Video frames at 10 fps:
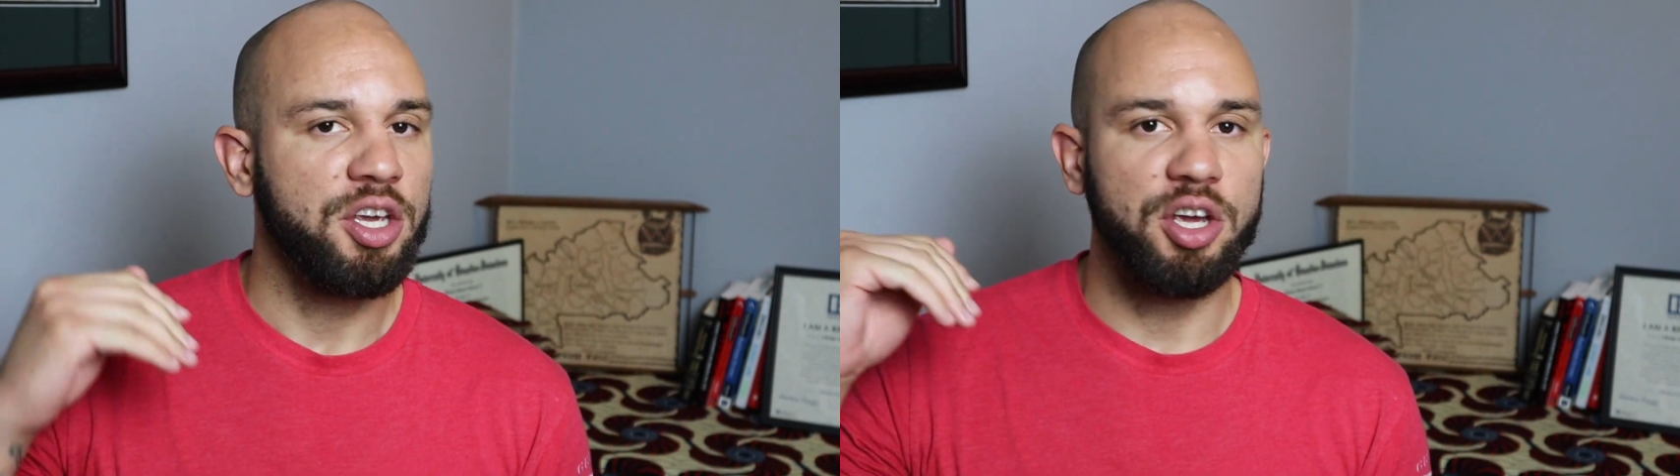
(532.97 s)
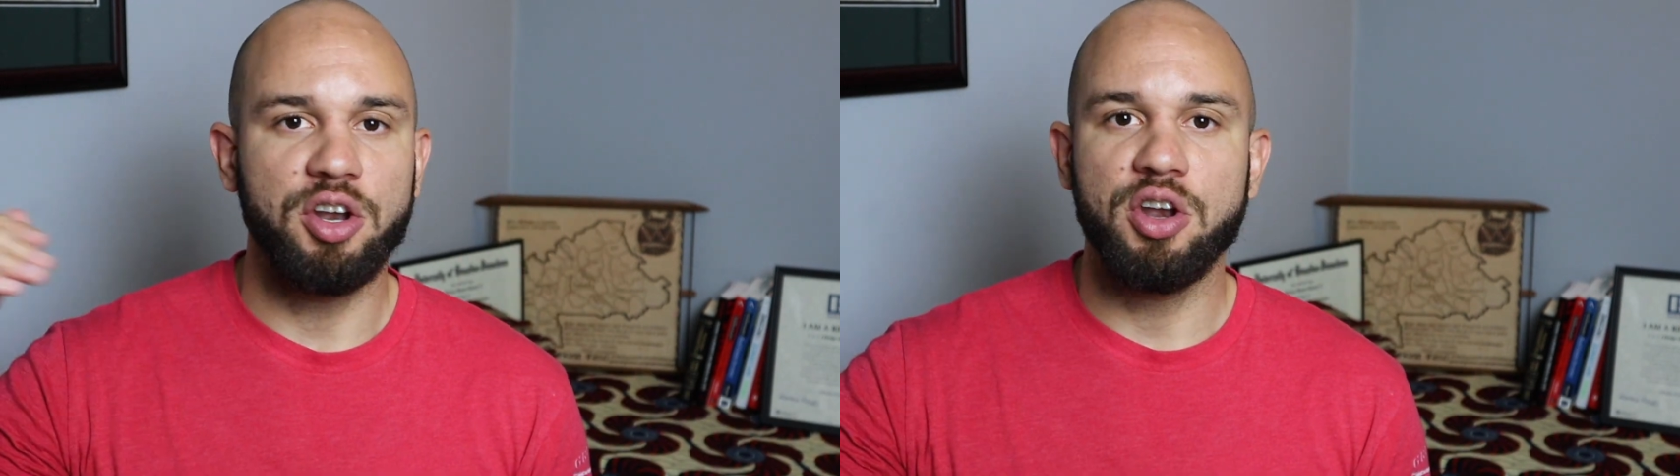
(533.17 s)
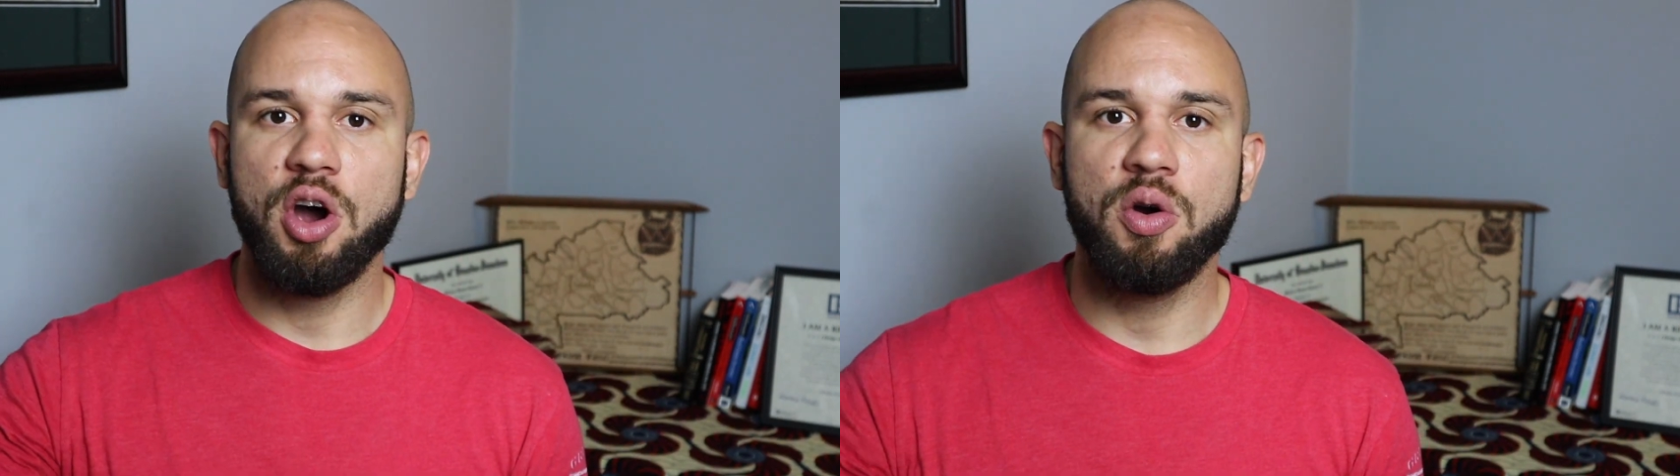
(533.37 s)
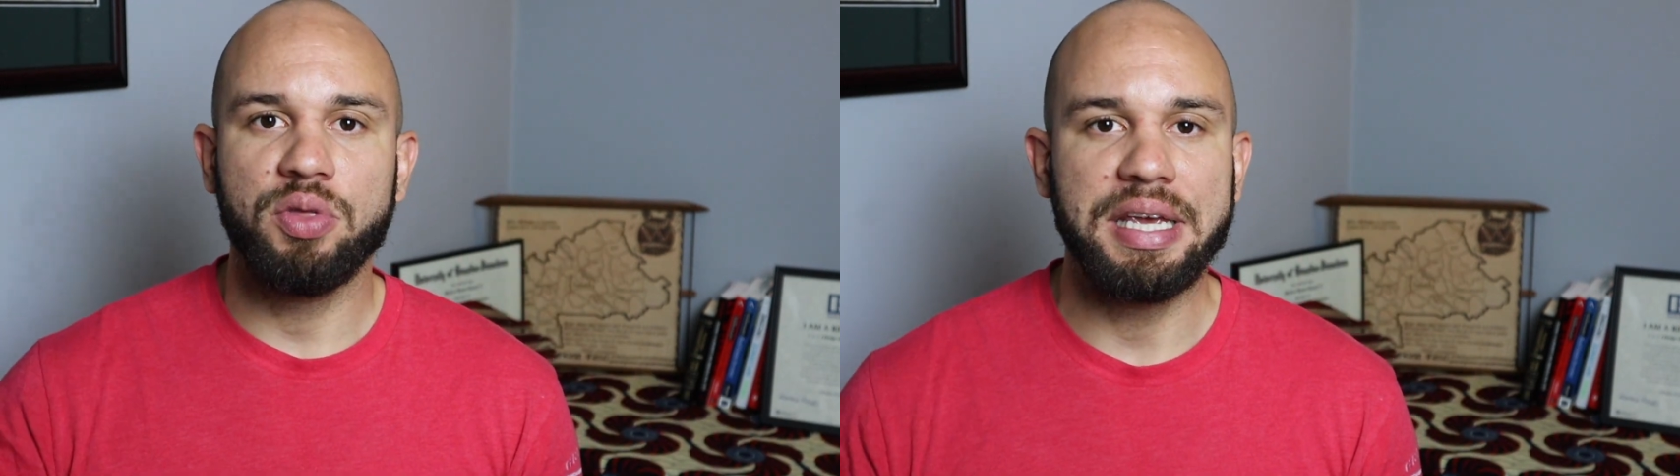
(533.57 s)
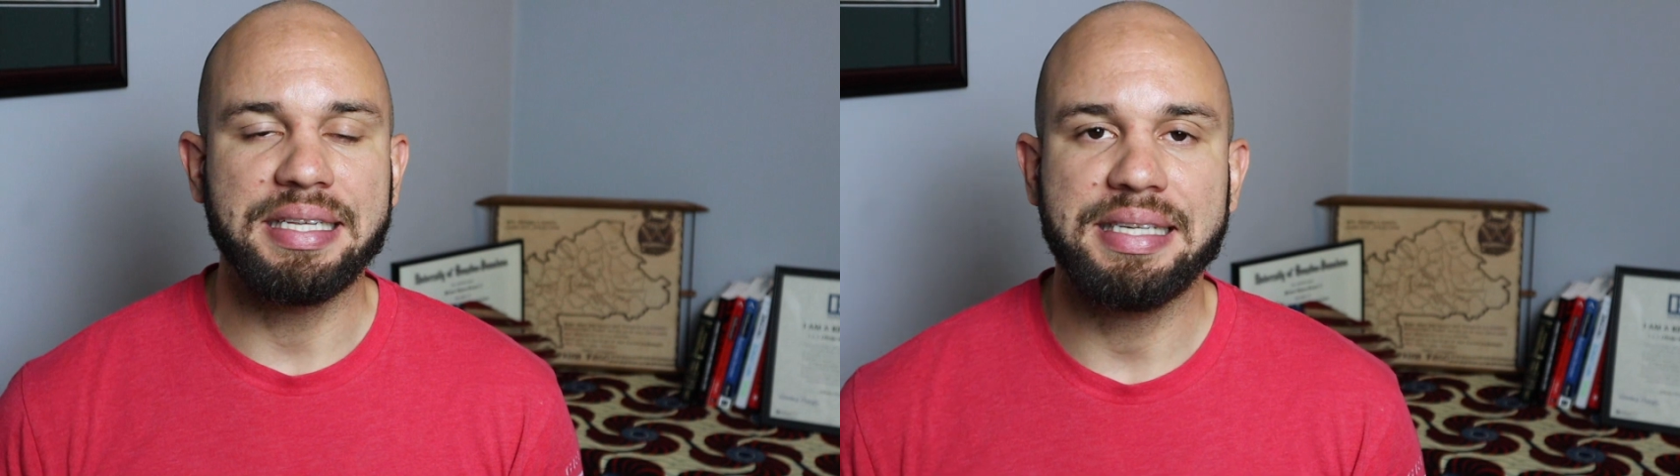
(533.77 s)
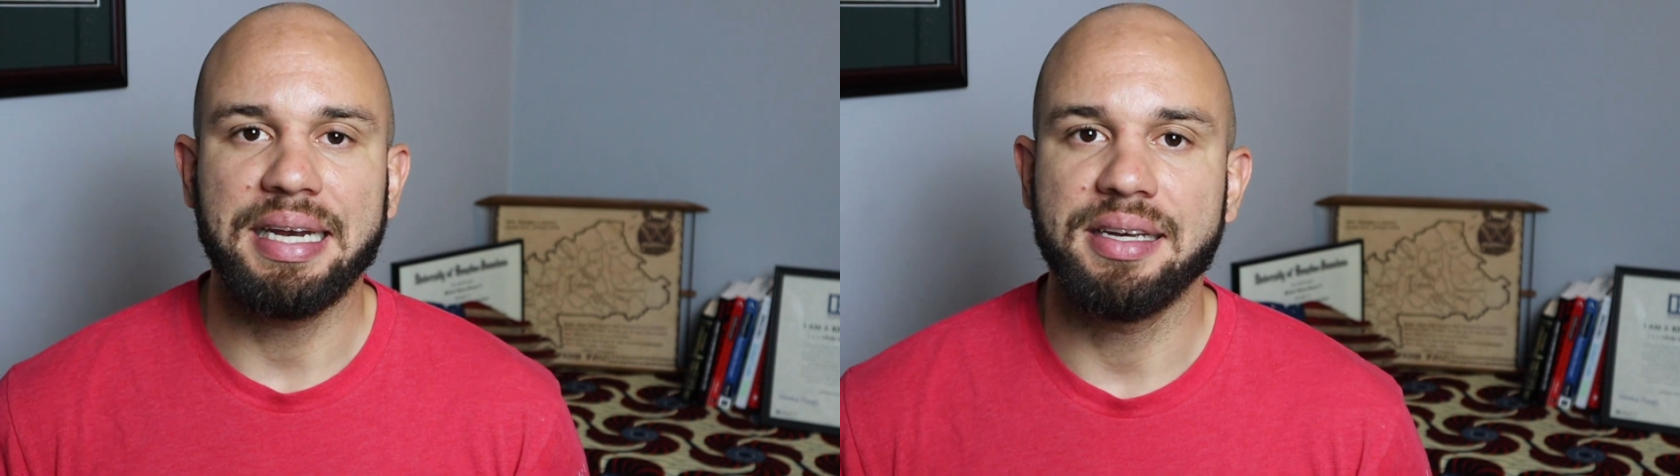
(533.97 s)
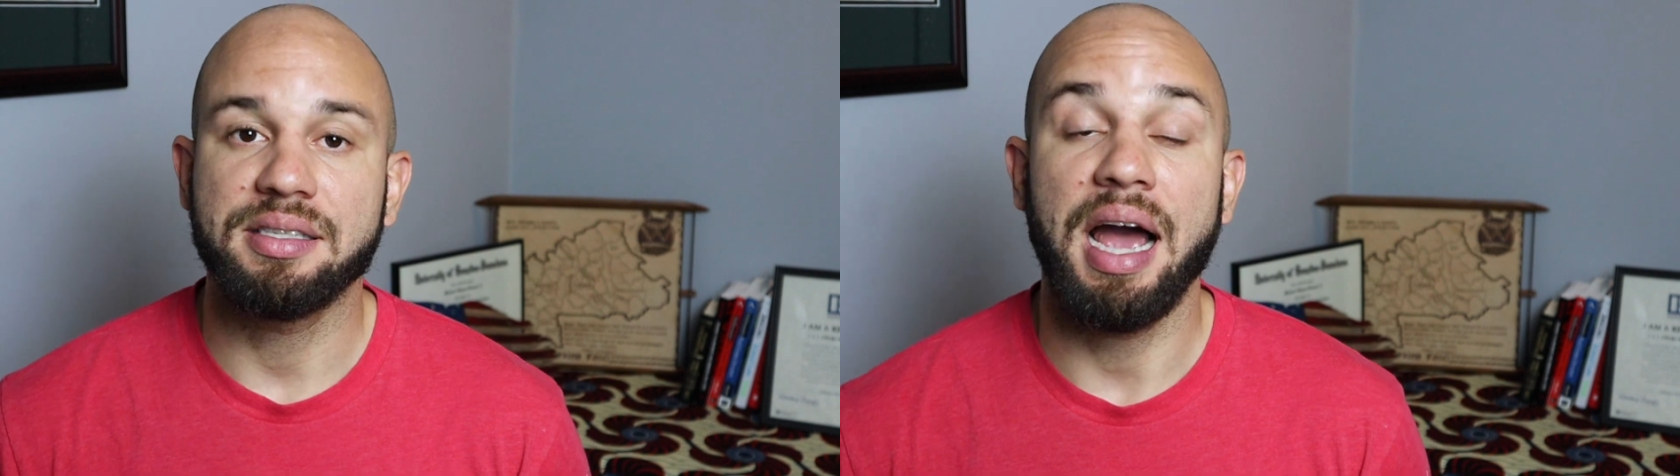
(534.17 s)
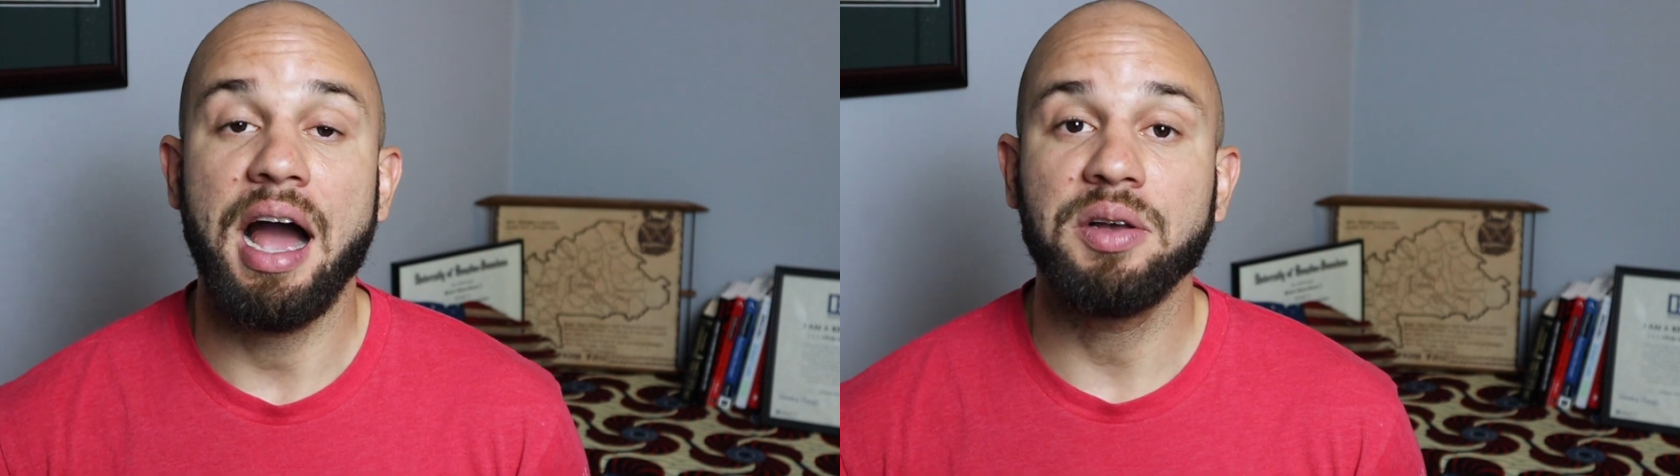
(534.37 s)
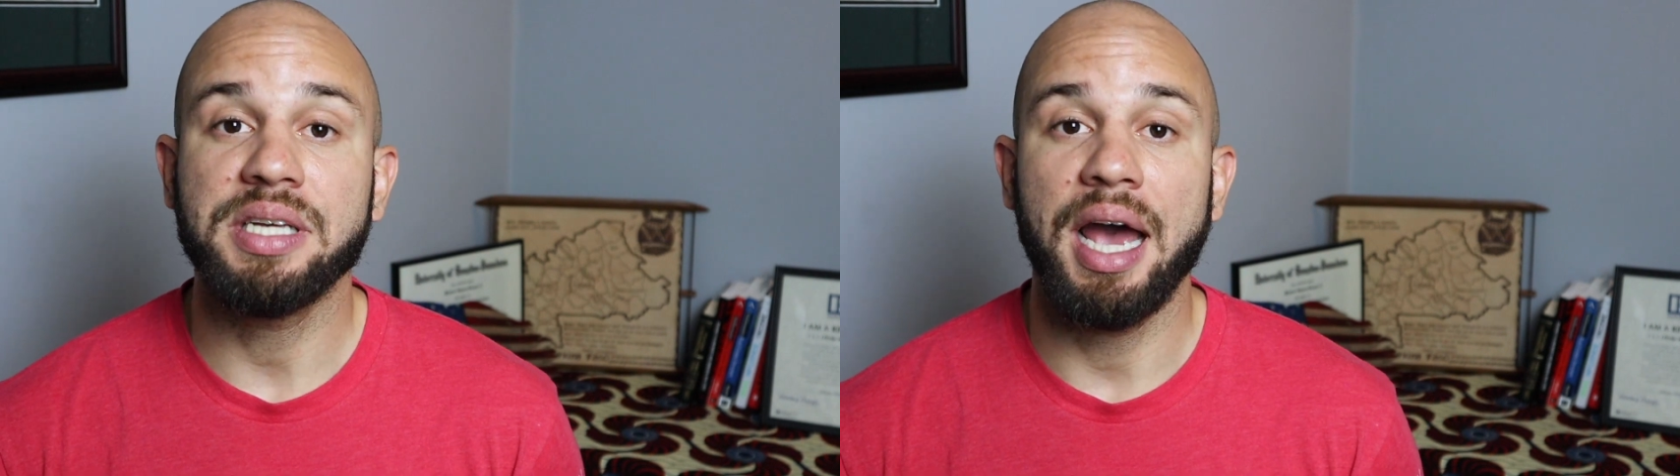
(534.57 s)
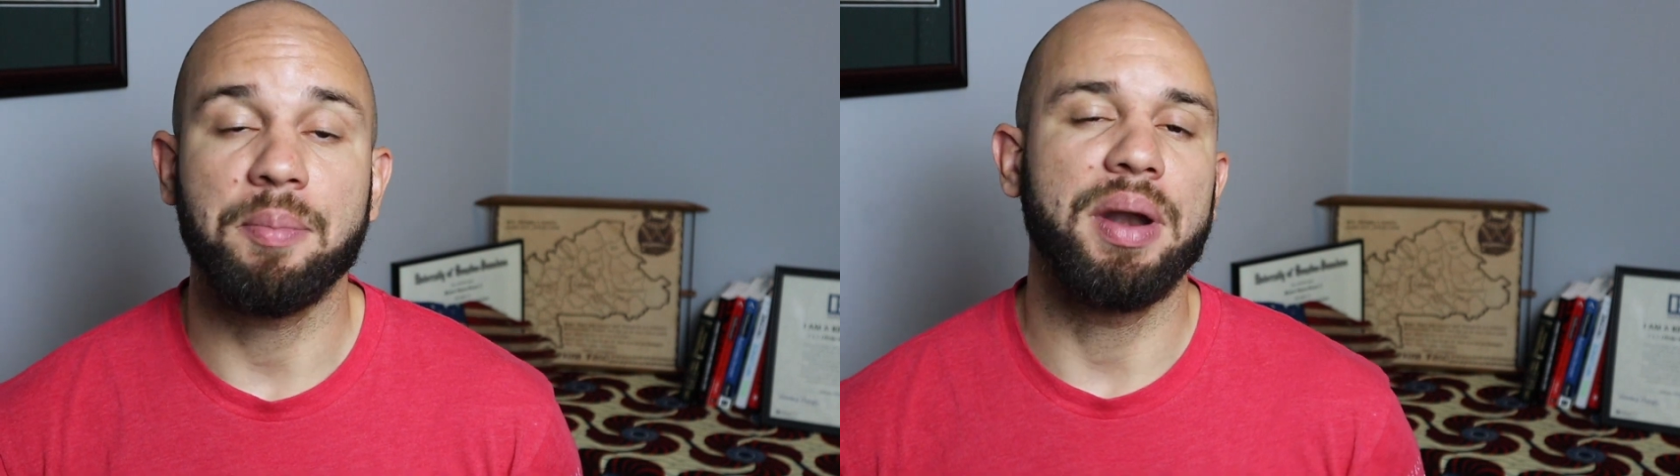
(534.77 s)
you know the intent is to house hack,